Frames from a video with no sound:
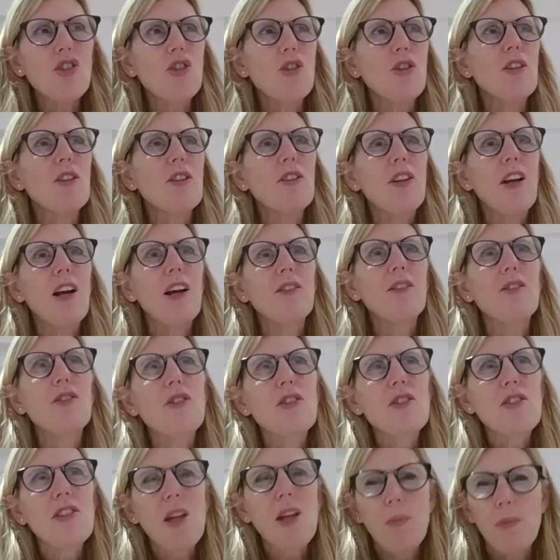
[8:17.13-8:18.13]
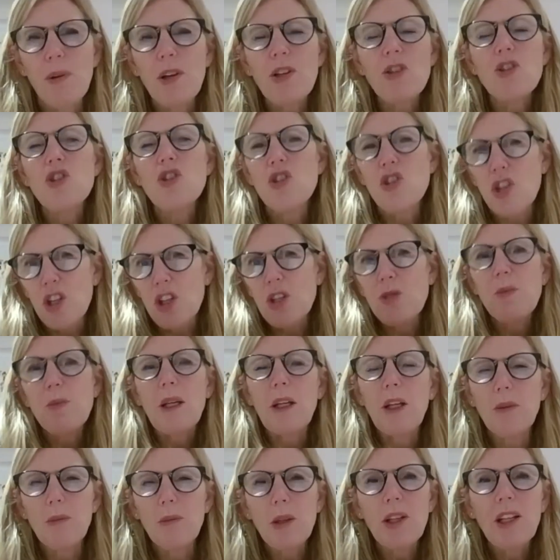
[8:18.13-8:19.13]
and separation's just been
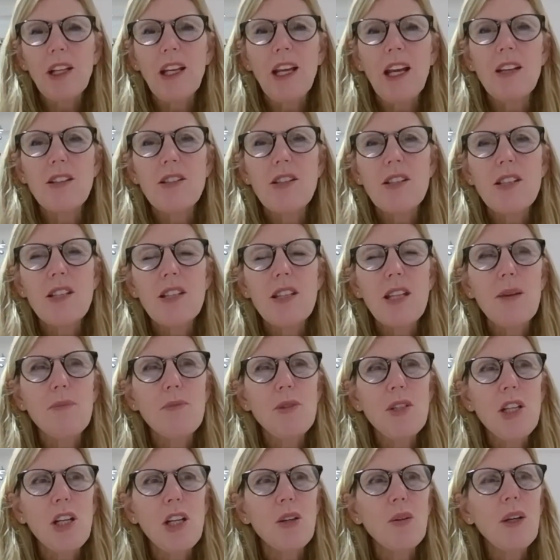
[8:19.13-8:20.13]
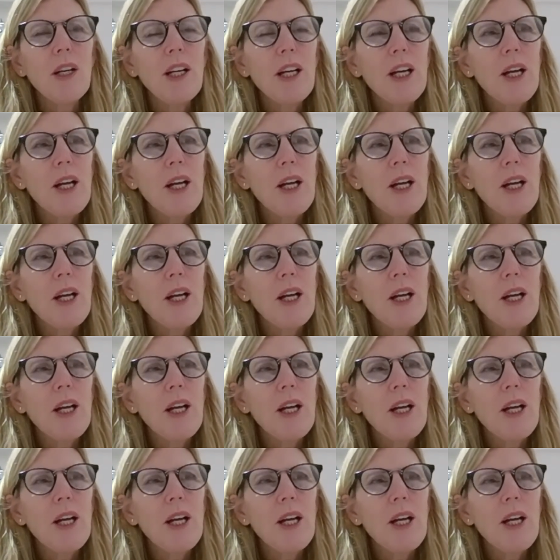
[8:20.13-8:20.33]
communicated to them. So